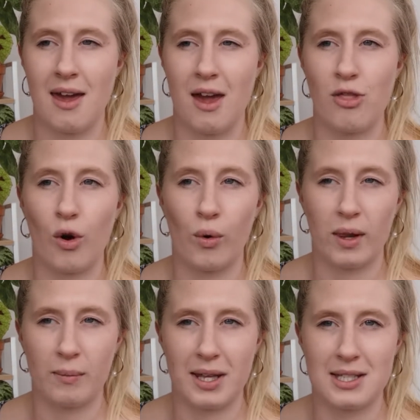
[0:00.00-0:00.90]
and the
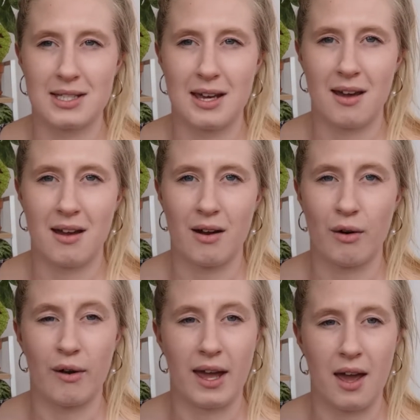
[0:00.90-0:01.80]
only ones that
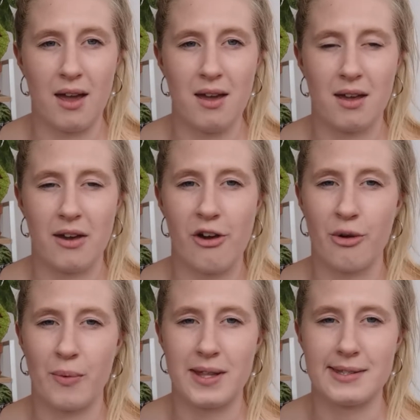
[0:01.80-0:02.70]
are okay are the
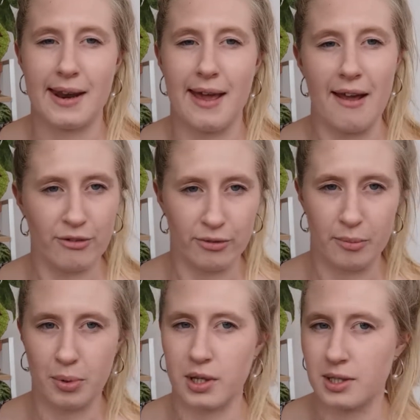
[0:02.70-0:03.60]
ones that I haven't
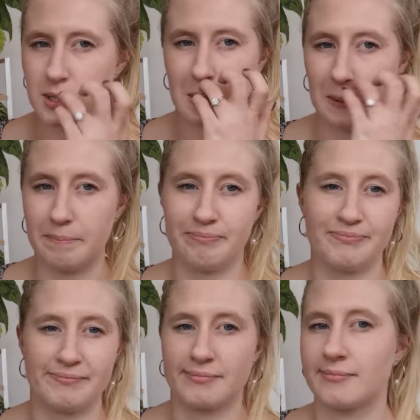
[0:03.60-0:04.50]
repotted. So
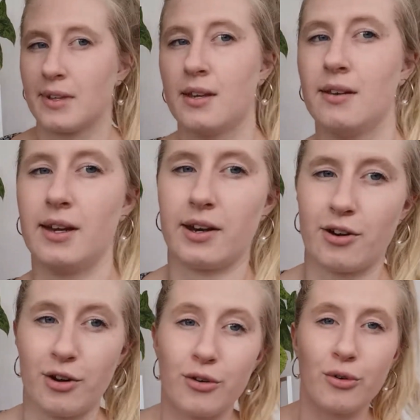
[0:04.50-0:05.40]
I don't
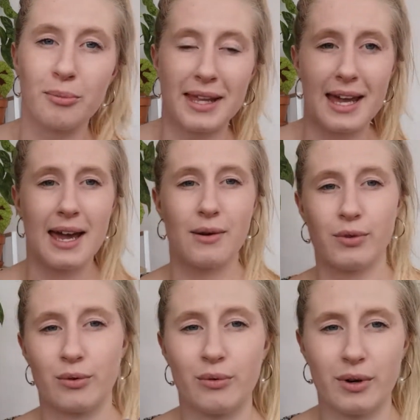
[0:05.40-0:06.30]
know, normally I
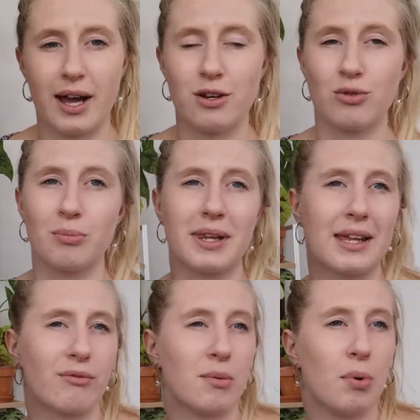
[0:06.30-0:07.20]

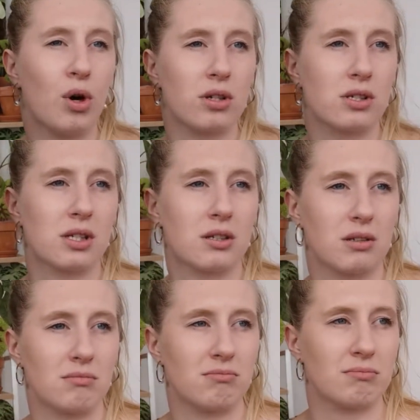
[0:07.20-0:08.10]
normally repot
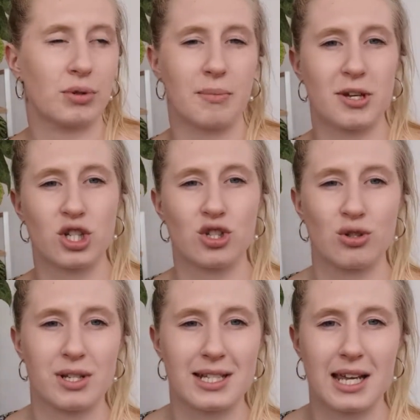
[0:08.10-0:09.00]
pretty much as
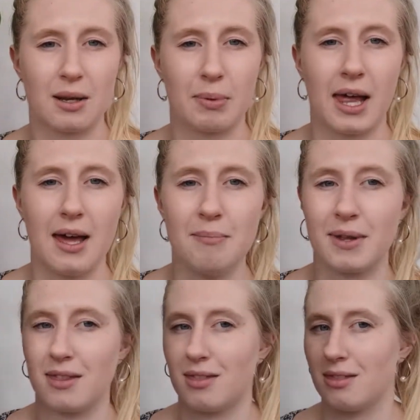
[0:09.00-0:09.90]
soon as I get a plant,
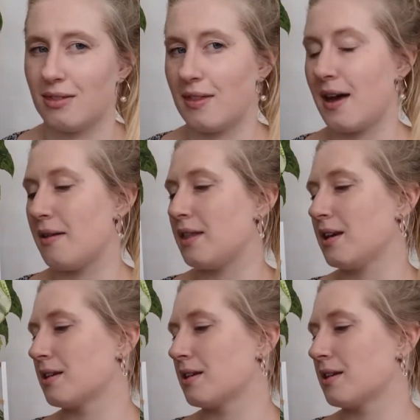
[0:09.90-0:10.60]
but they are the